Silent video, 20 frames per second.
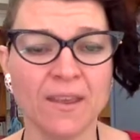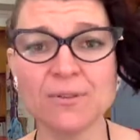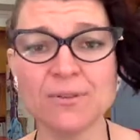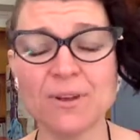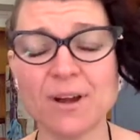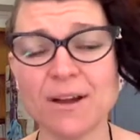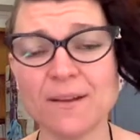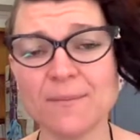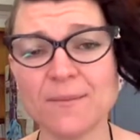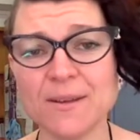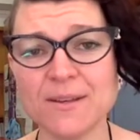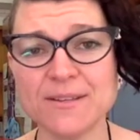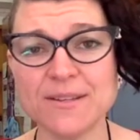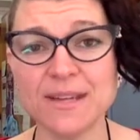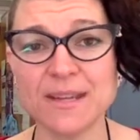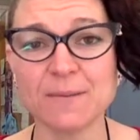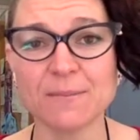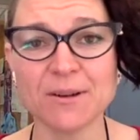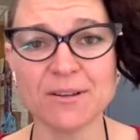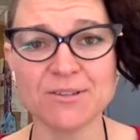I'm
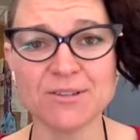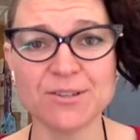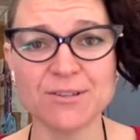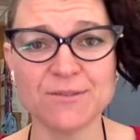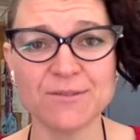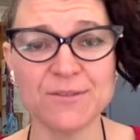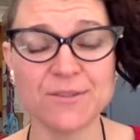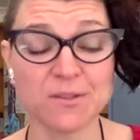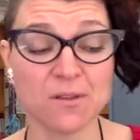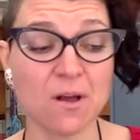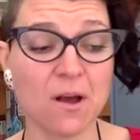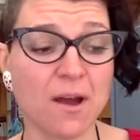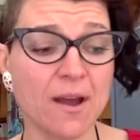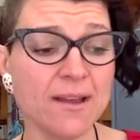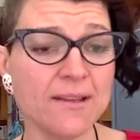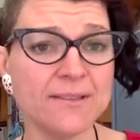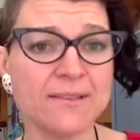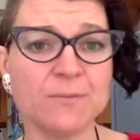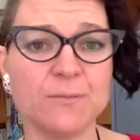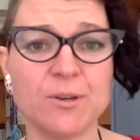using a bunch of
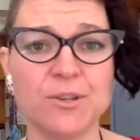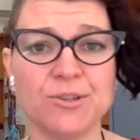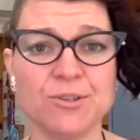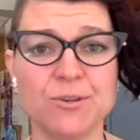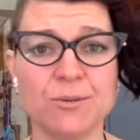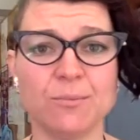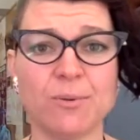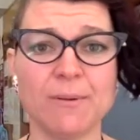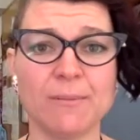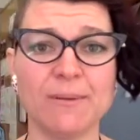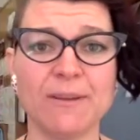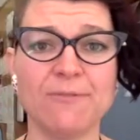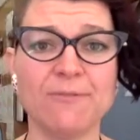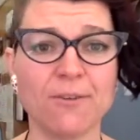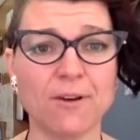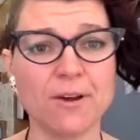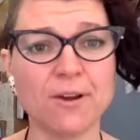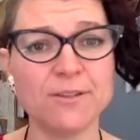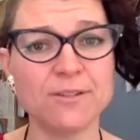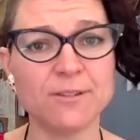slides, which you'll probably
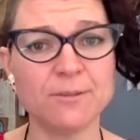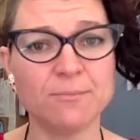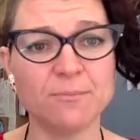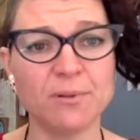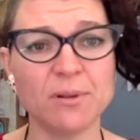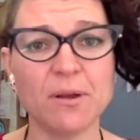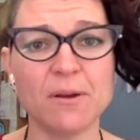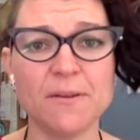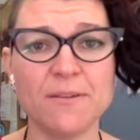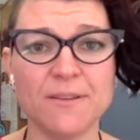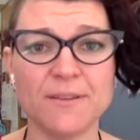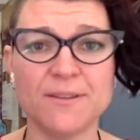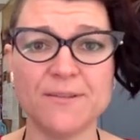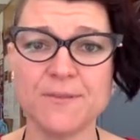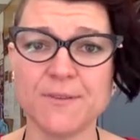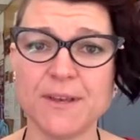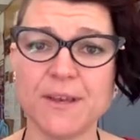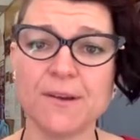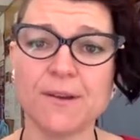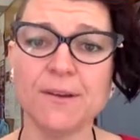find below this
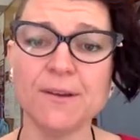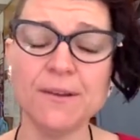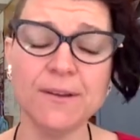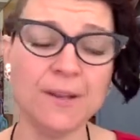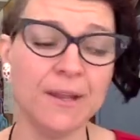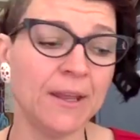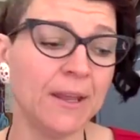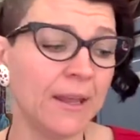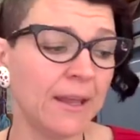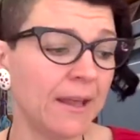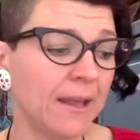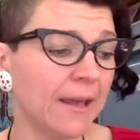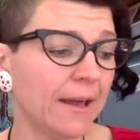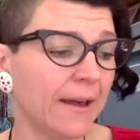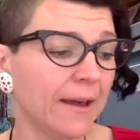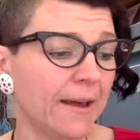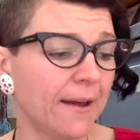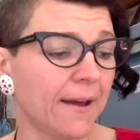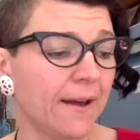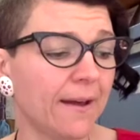video,
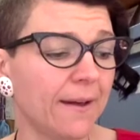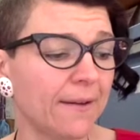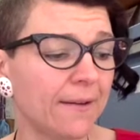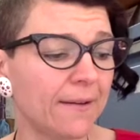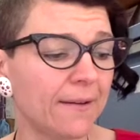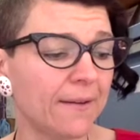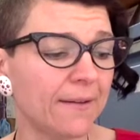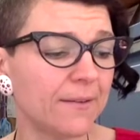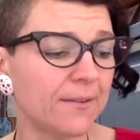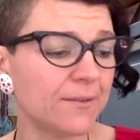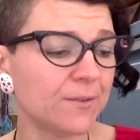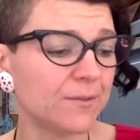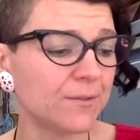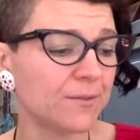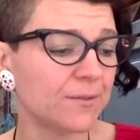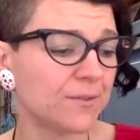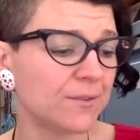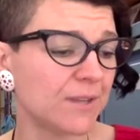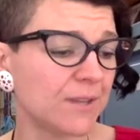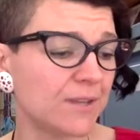
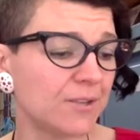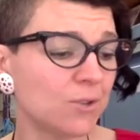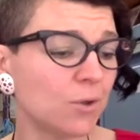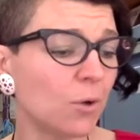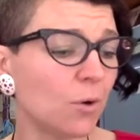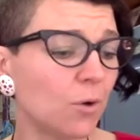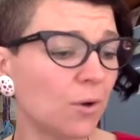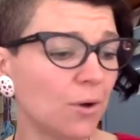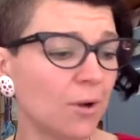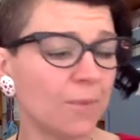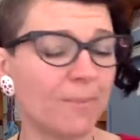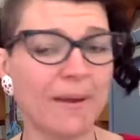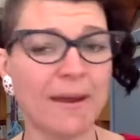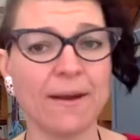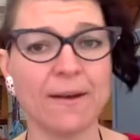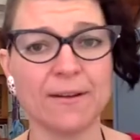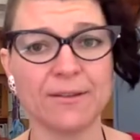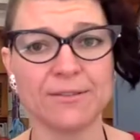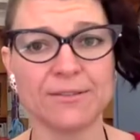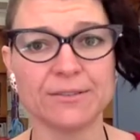that talk
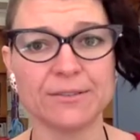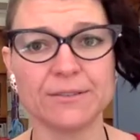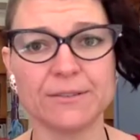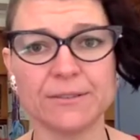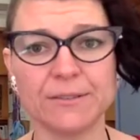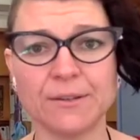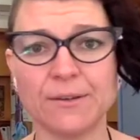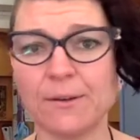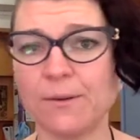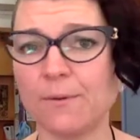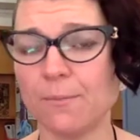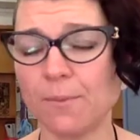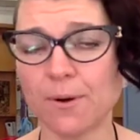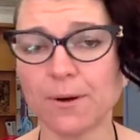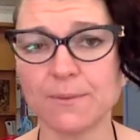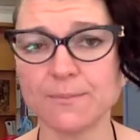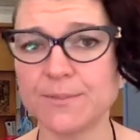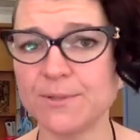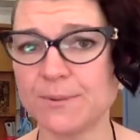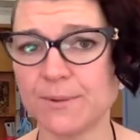about, what
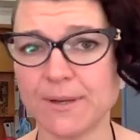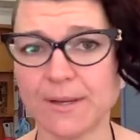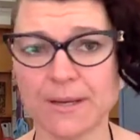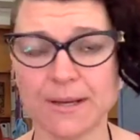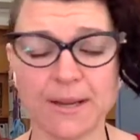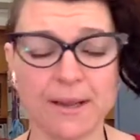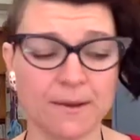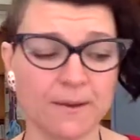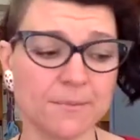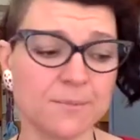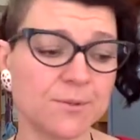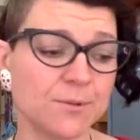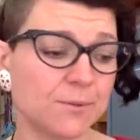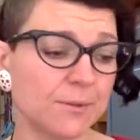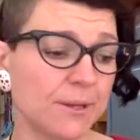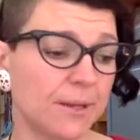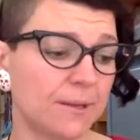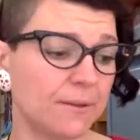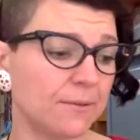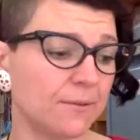I'm doing and how I'm
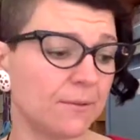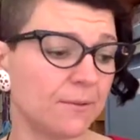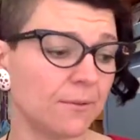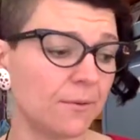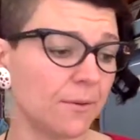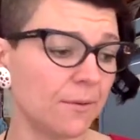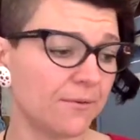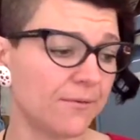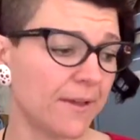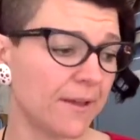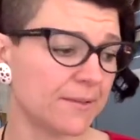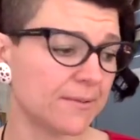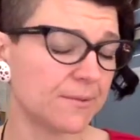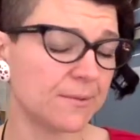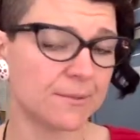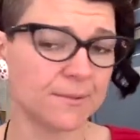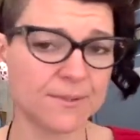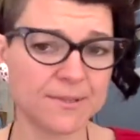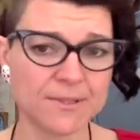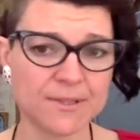doing it and all of that
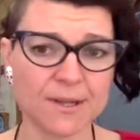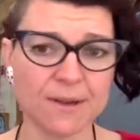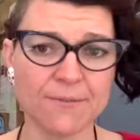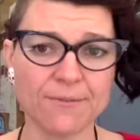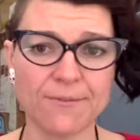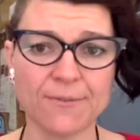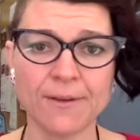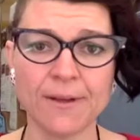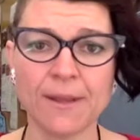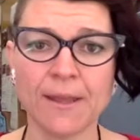sort of stuff.